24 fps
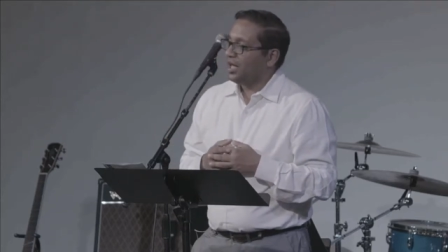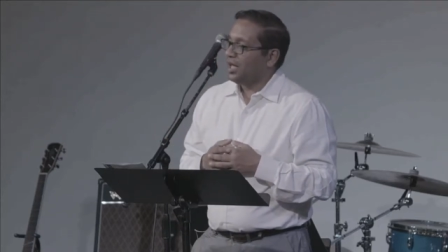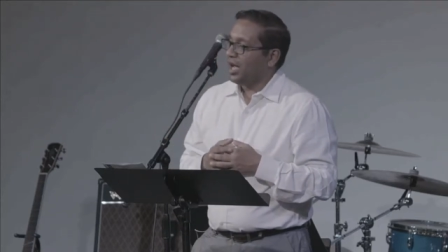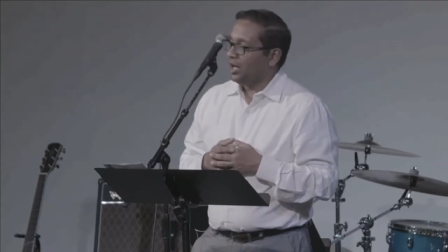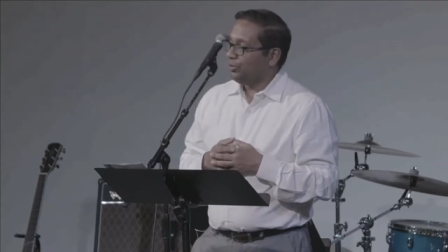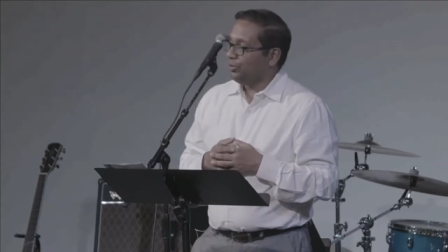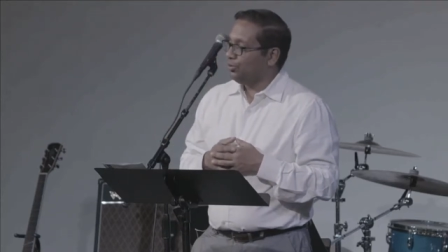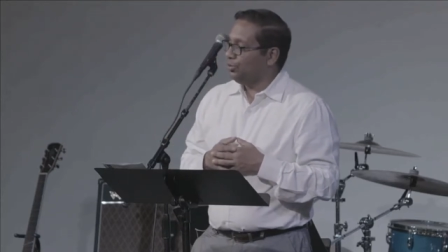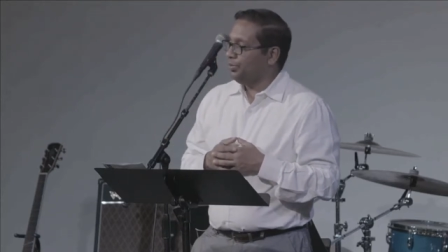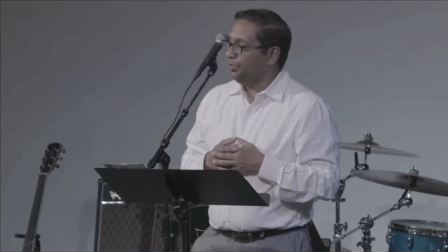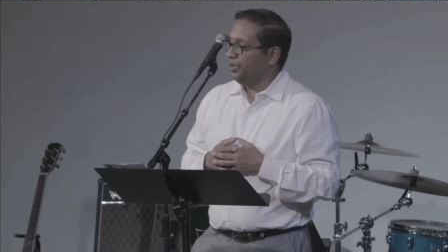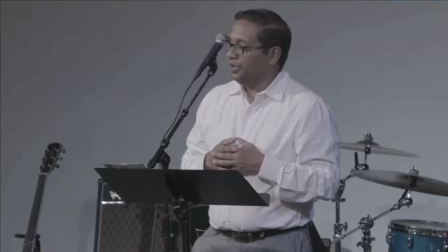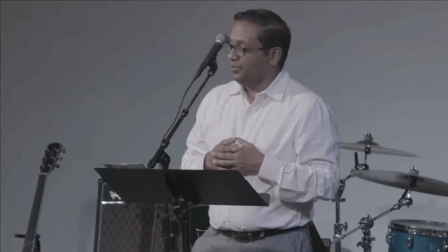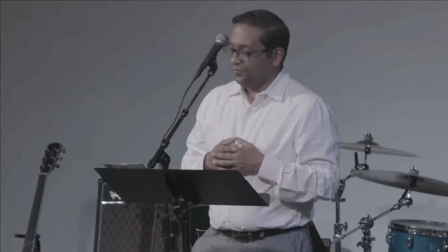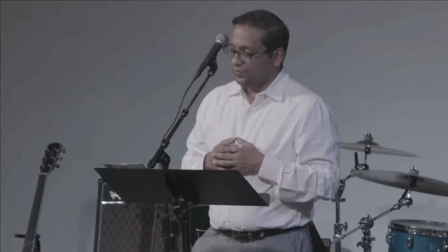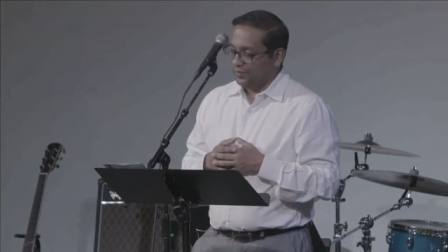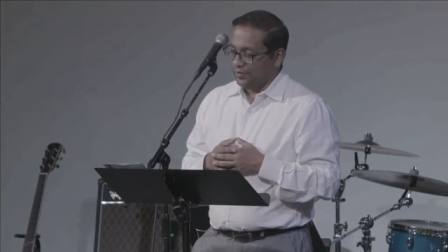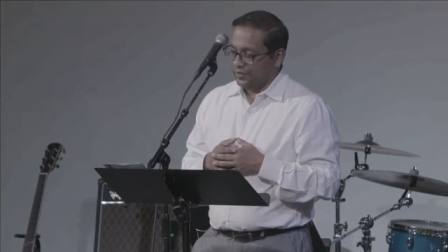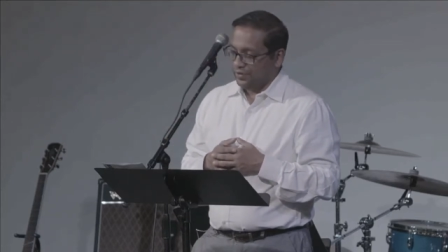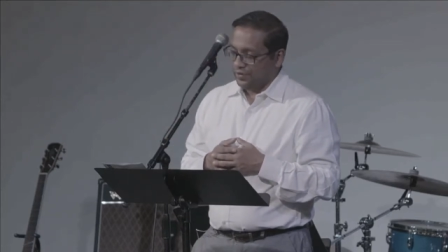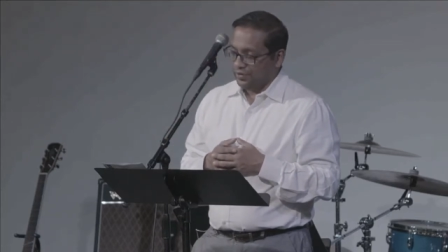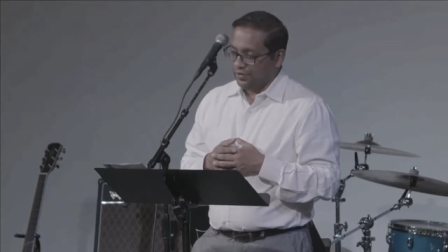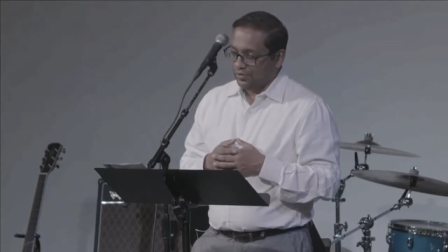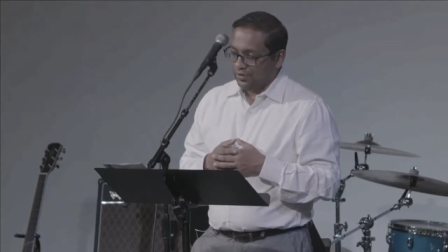I will be for
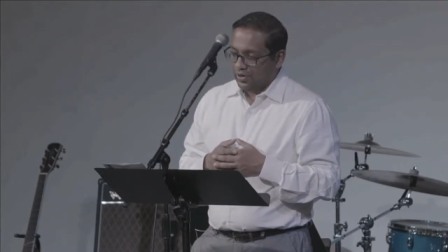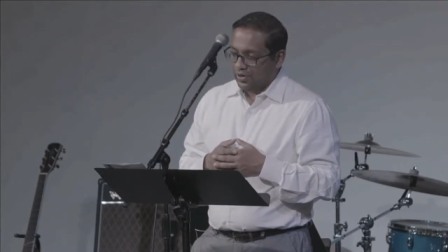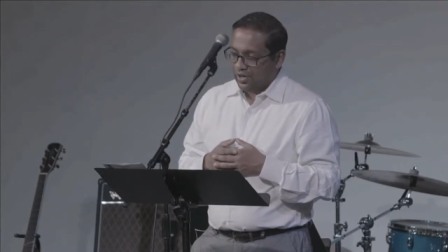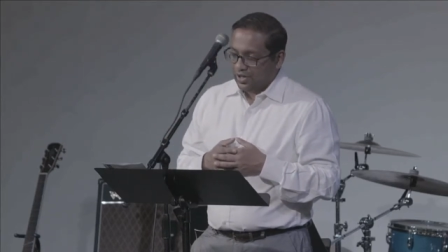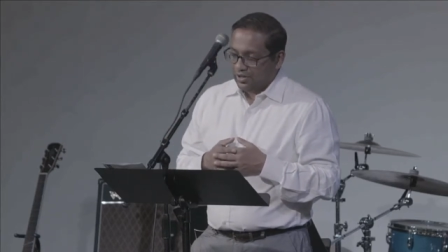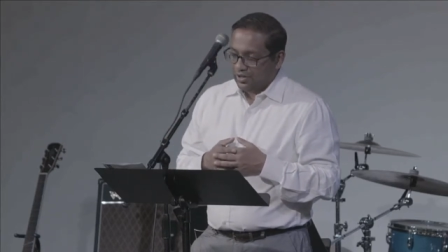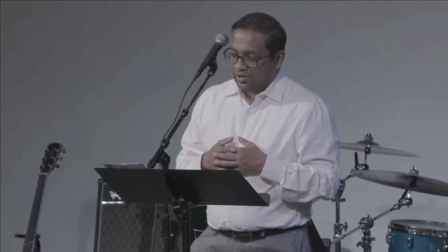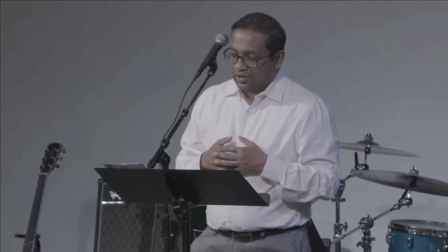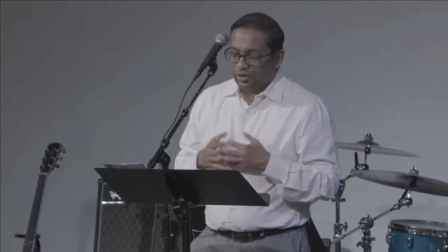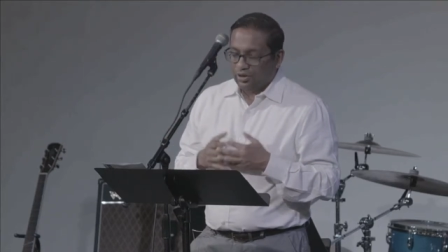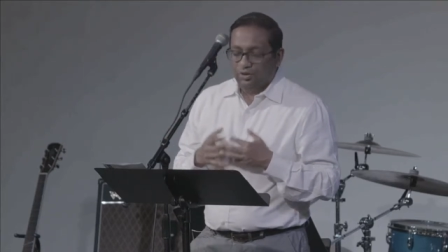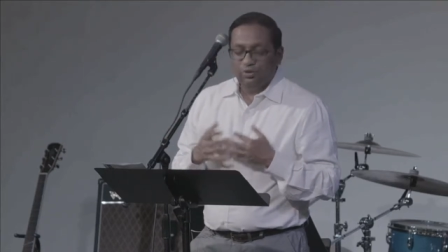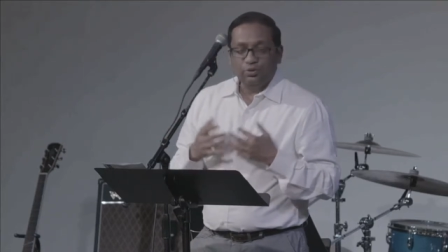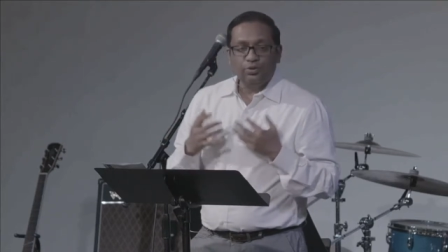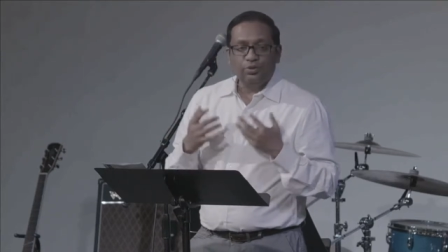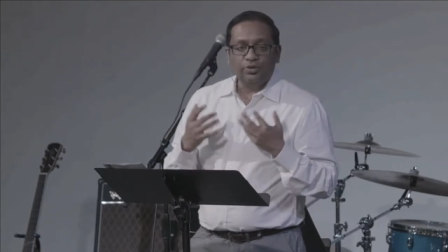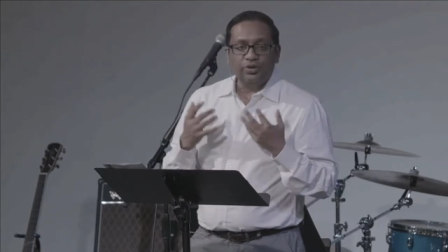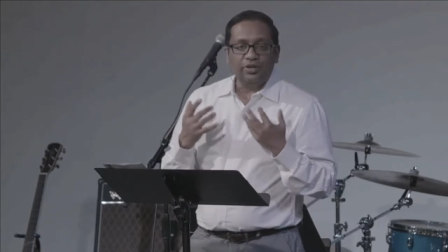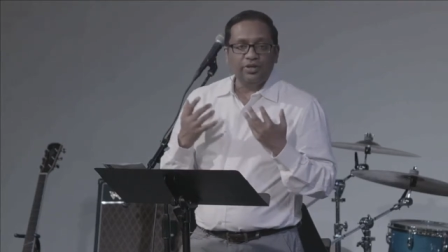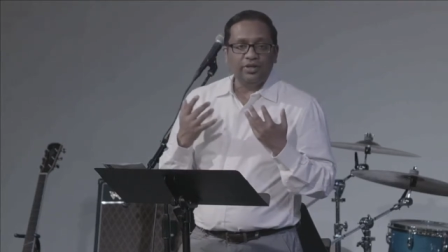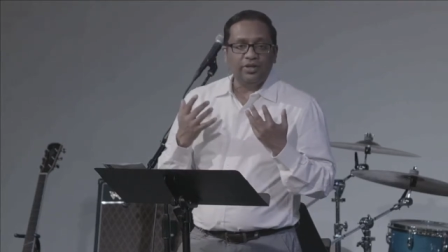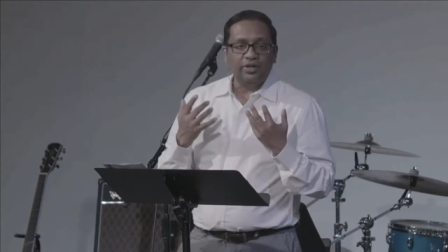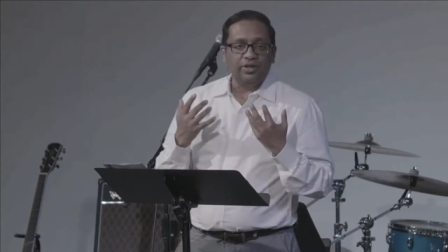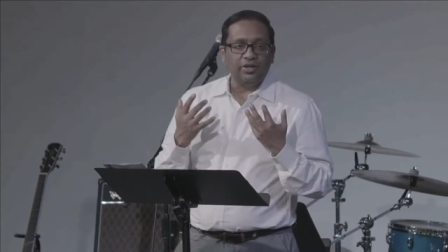you. The
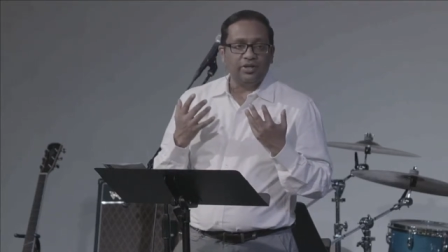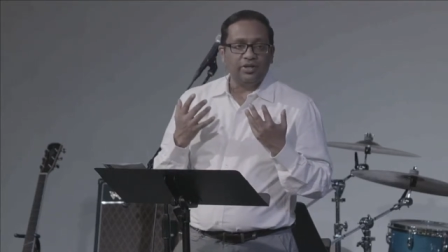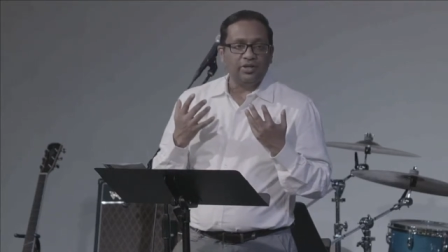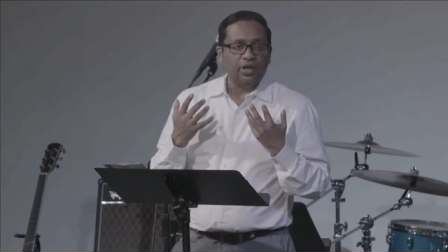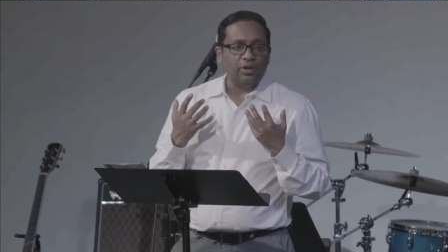glory there,